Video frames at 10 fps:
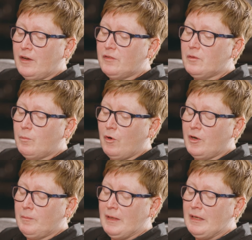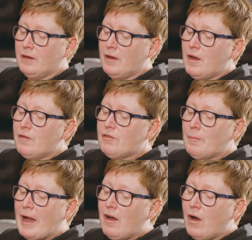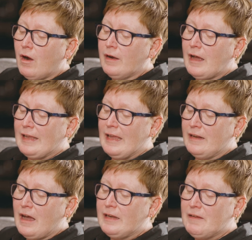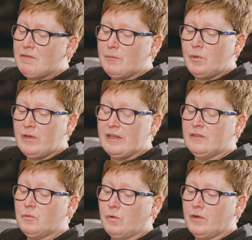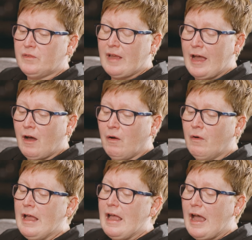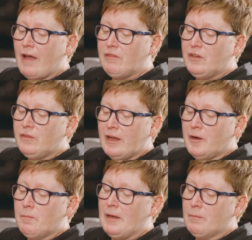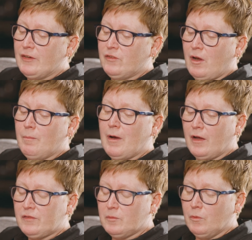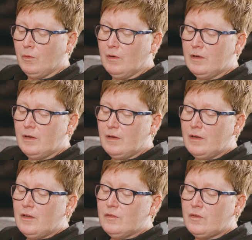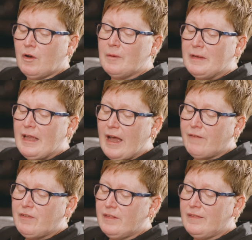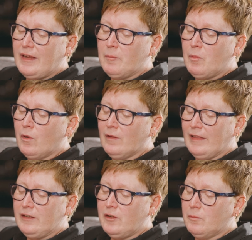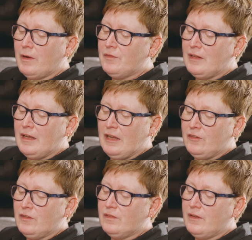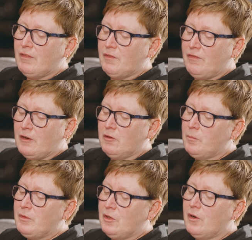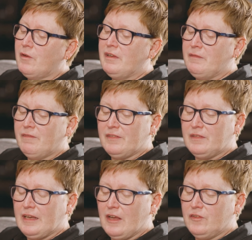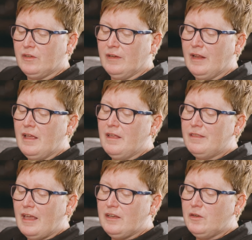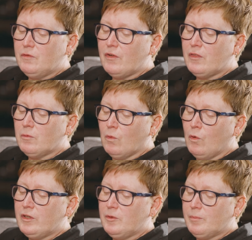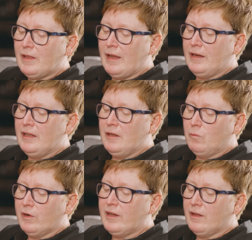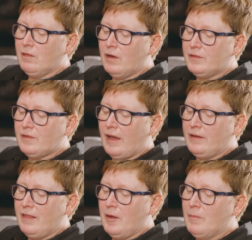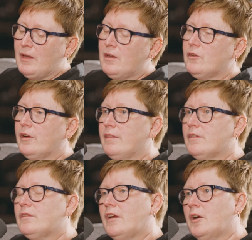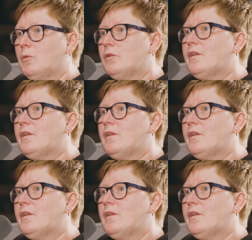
there supporting me. From my heart, I cannot even put into words how having you there made my job possible. So on behalf of the Tampa Orlando Resident Agency of the Federal Bureau of Investigation, thank you for the role you played in working alongside them during this terrible